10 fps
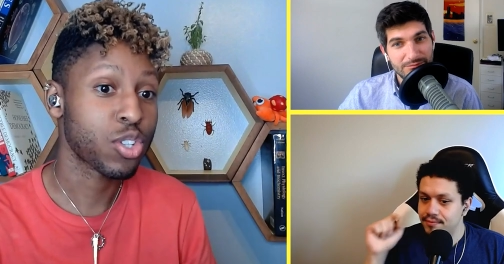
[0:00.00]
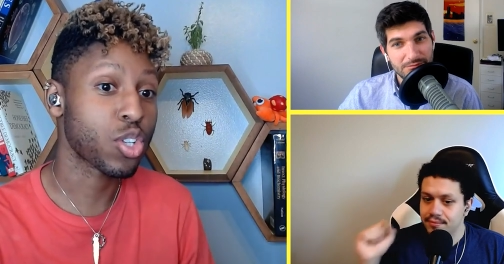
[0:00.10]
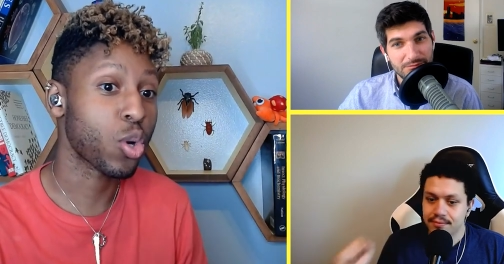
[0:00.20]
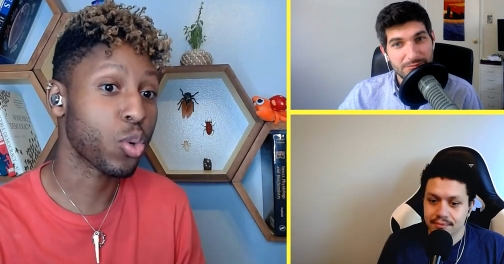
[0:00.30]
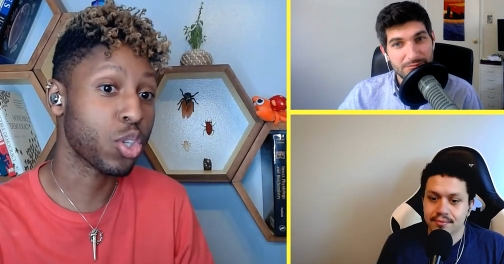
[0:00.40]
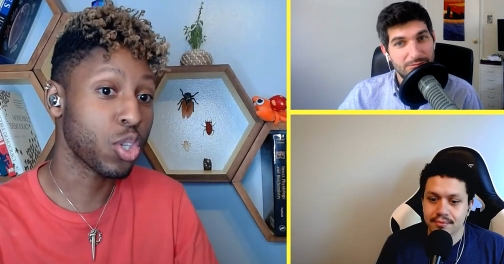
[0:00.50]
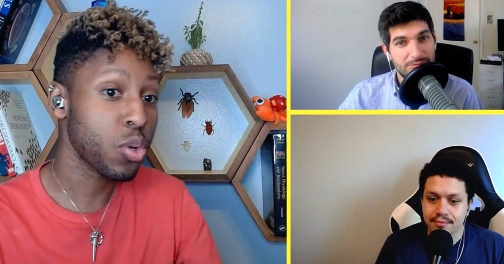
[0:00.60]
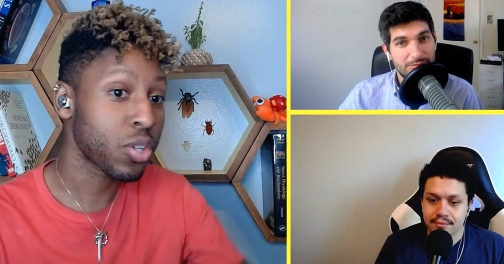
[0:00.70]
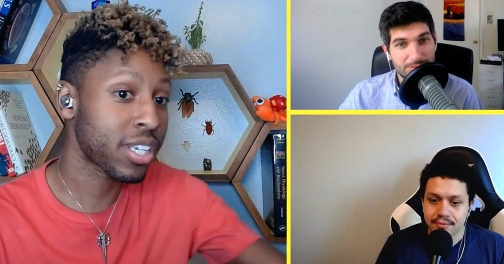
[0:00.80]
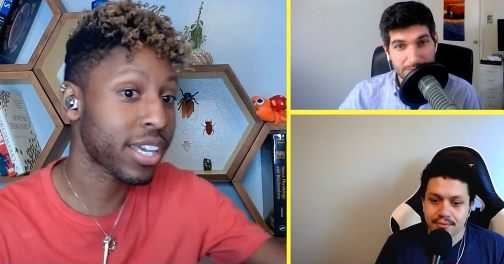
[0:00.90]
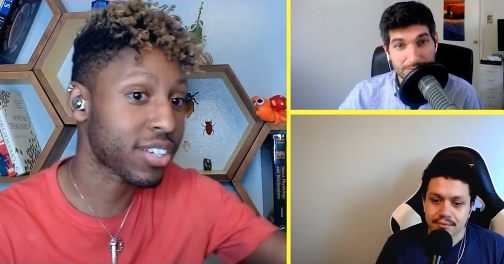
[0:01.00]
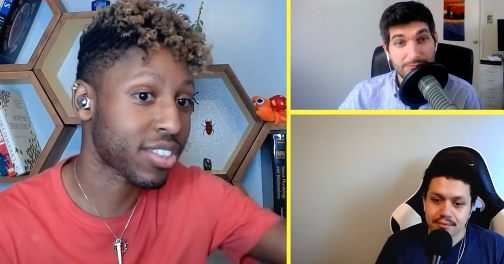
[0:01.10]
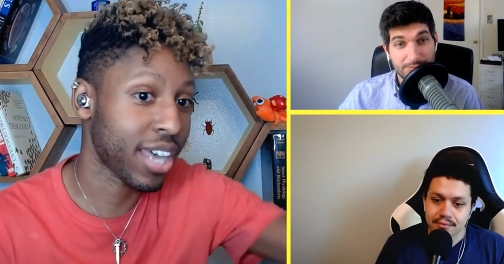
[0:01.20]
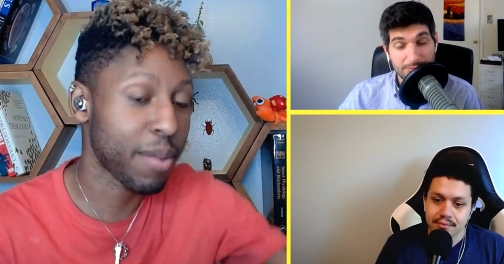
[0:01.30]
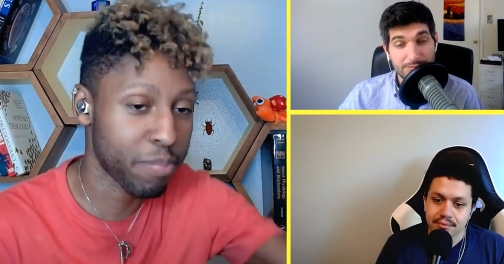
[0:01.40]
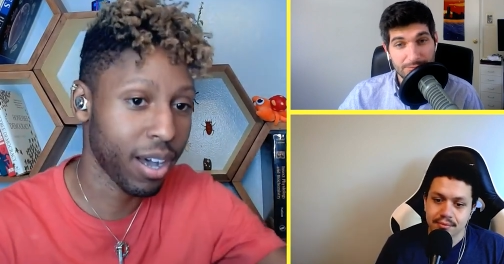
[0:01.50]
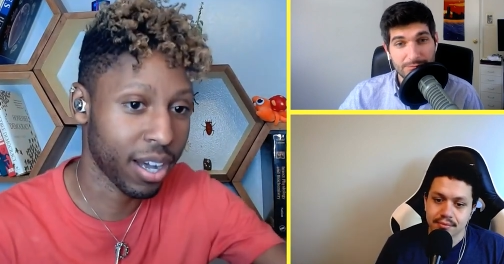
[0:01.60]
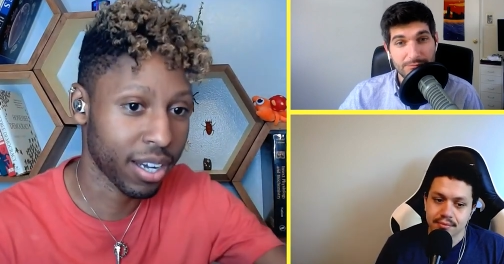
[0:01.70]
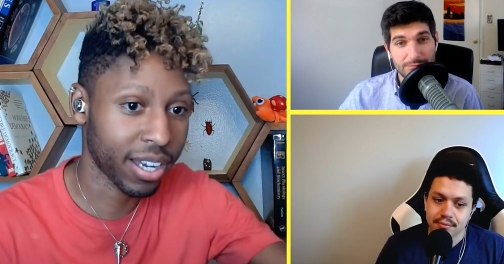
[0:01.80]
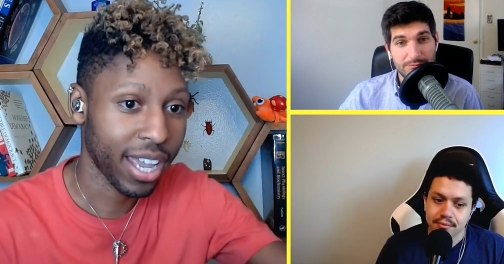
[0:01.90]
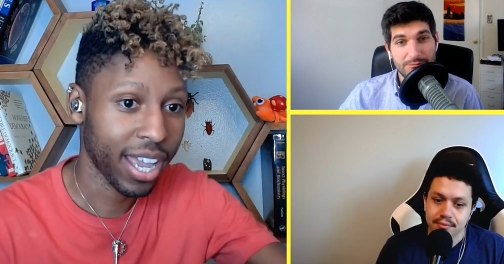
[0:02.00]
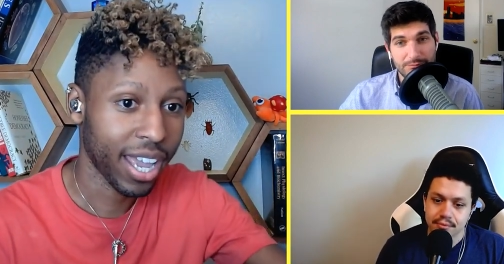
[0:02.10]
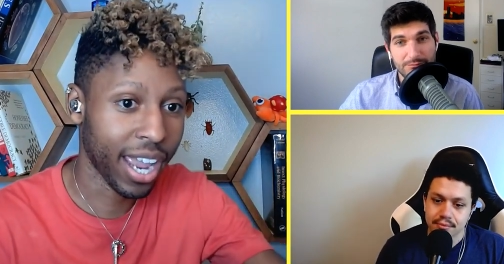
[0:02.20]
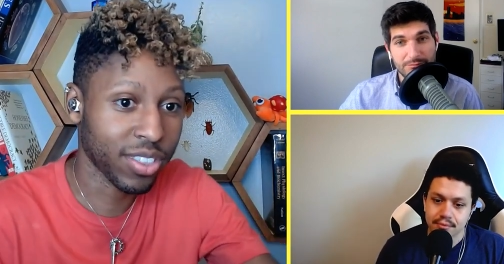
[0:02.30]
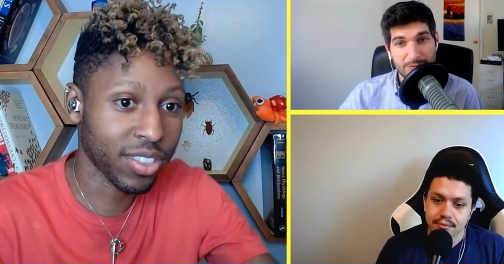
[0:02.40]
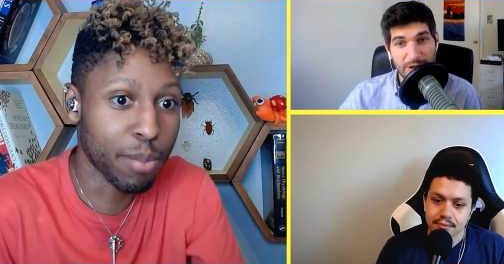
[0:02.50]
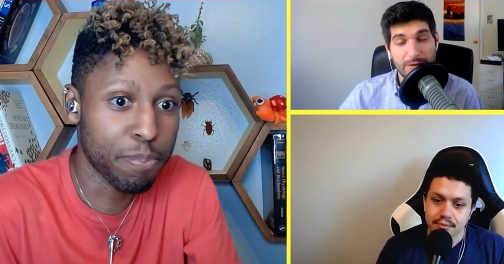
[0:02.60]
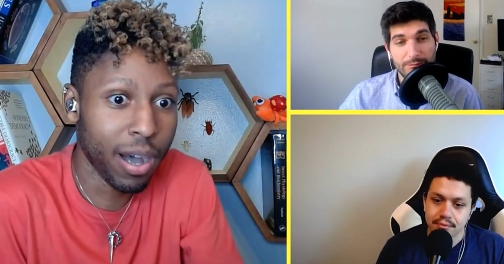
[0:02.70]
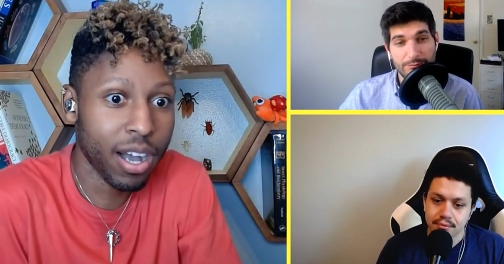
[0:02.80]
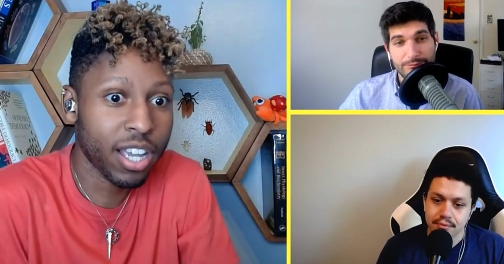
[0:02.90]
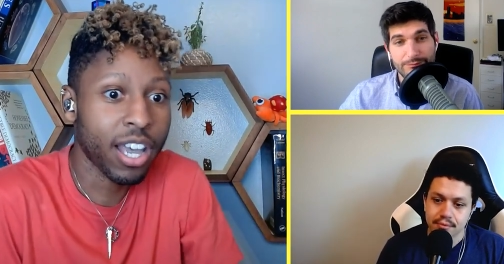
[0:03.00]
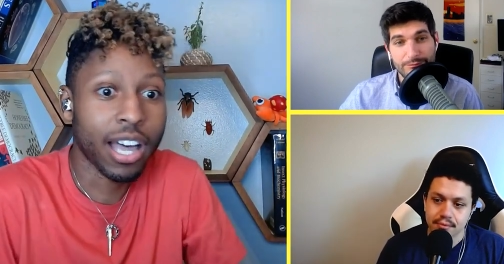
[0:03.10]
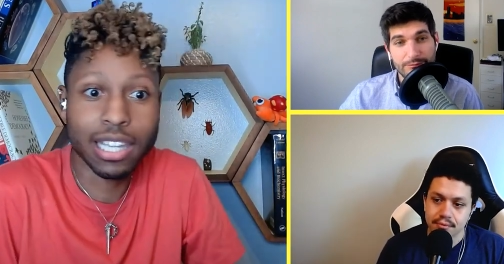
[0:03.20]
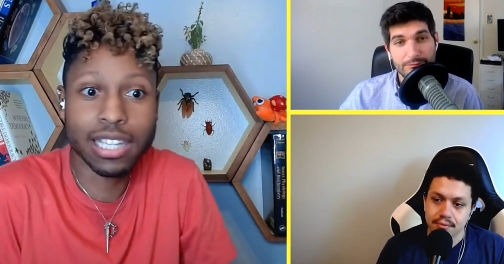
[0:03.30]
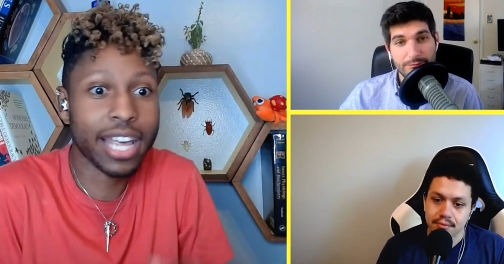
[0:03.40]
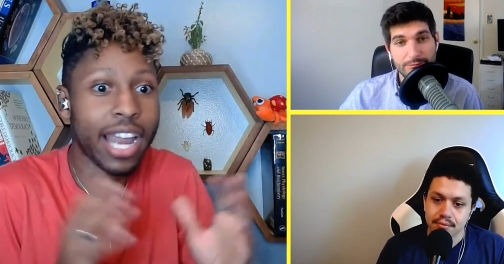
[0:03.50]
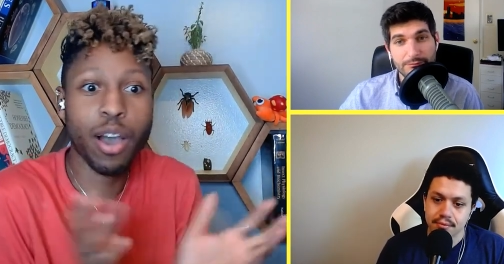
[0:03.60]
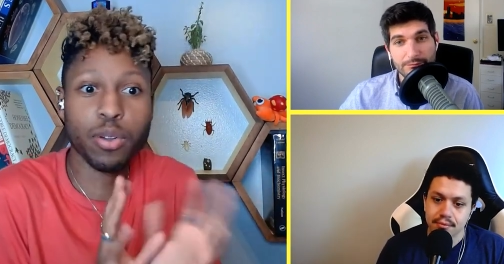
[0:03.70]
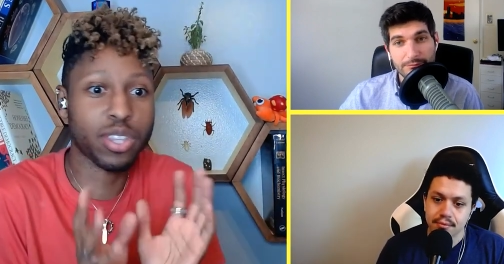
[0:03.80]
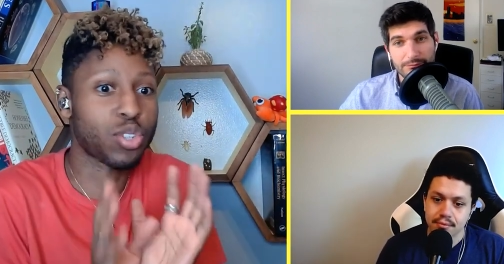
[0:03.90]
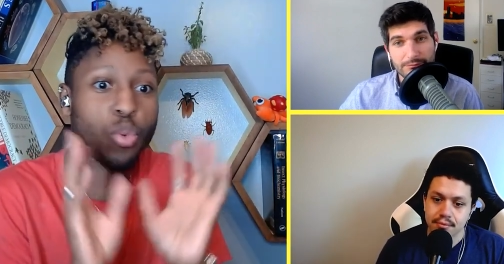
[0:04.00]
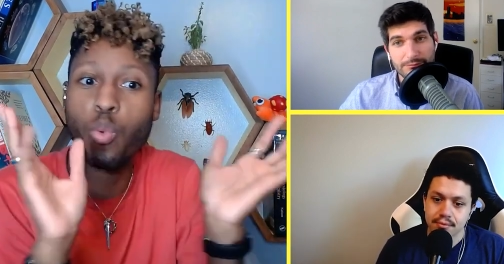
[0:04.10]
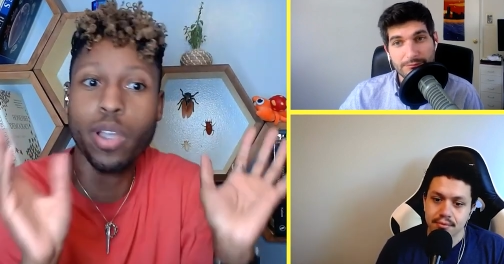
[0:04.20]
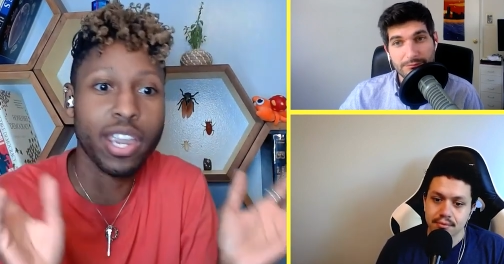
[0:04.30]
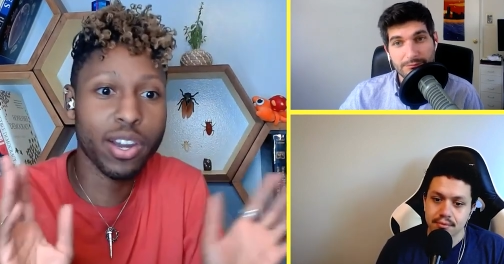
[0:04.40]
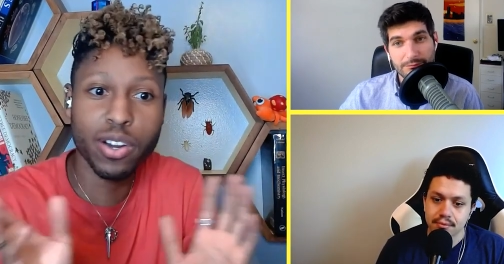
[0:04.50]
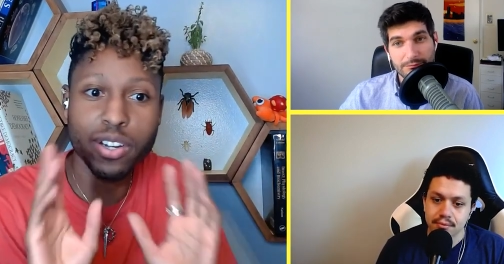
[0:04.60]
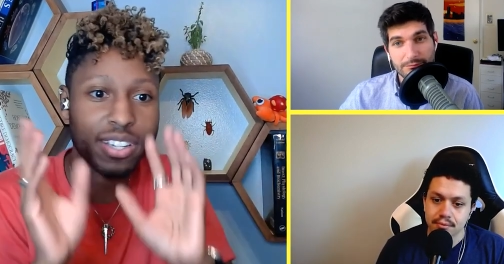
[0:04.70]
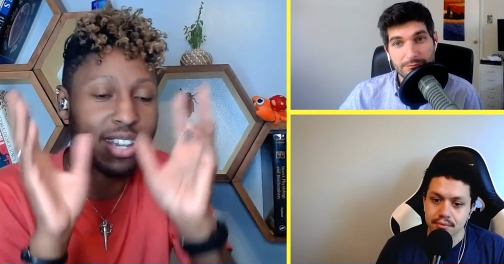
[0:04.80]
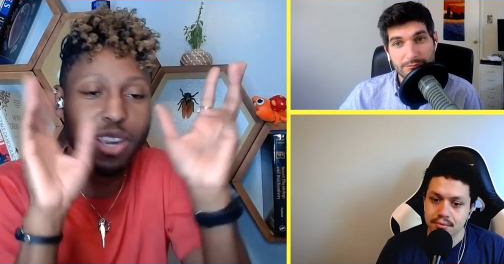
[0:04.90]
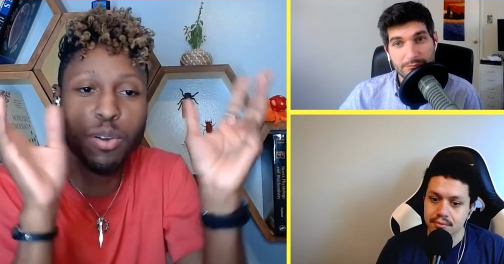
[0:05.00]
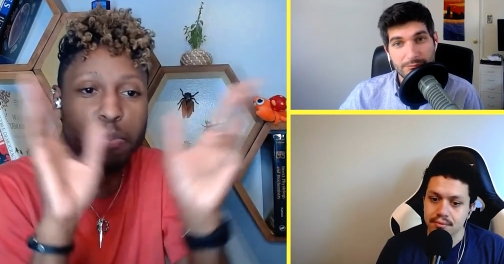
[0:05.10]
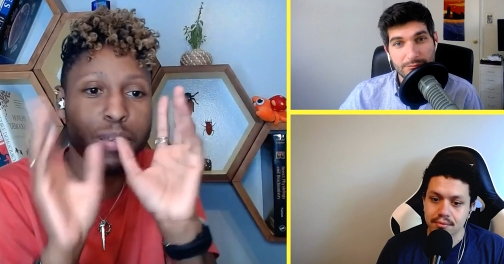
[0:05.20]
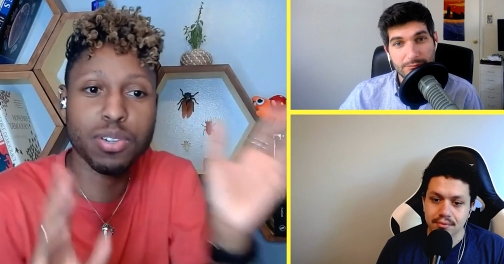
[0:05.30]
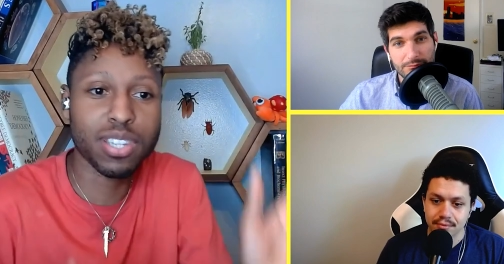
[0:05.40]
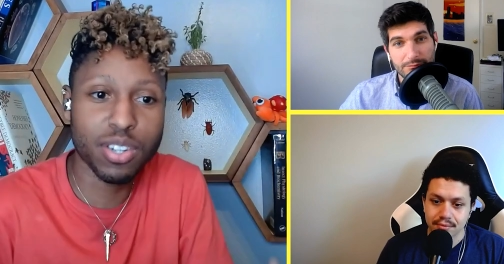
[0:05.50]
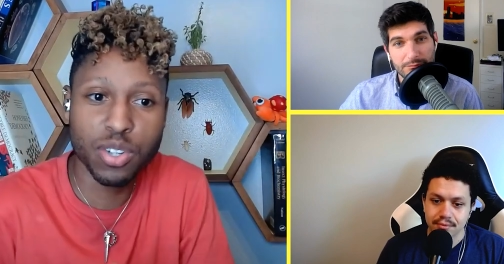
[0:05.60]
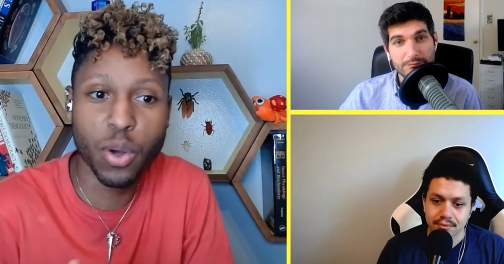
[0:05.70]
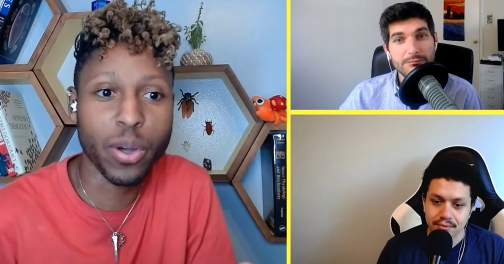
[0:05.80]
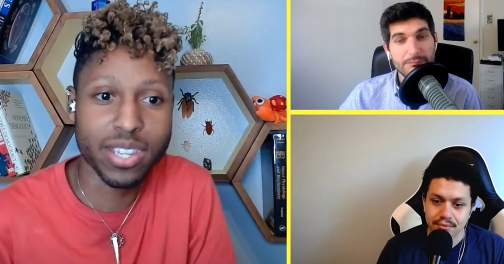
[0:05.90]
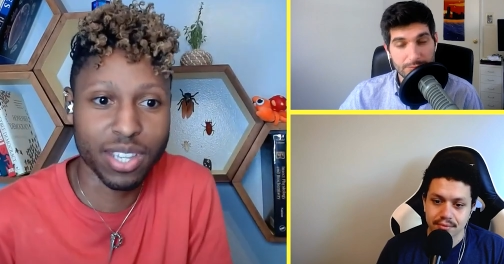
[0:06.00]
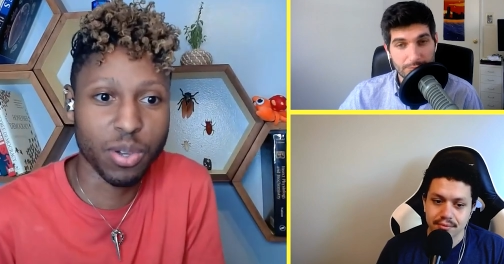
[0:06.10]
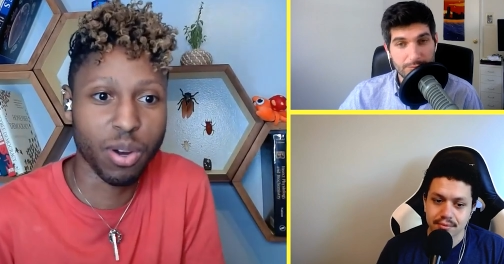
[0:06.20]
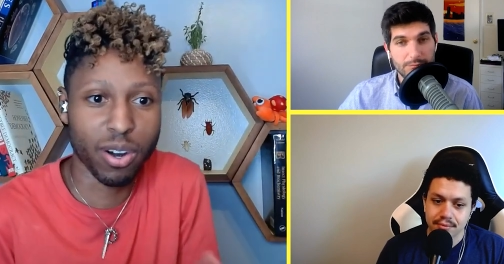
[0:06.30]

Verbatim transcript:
Speaker 1: So you kicked that bug, and then yeah. the bug let out this weird ear piercing noise that you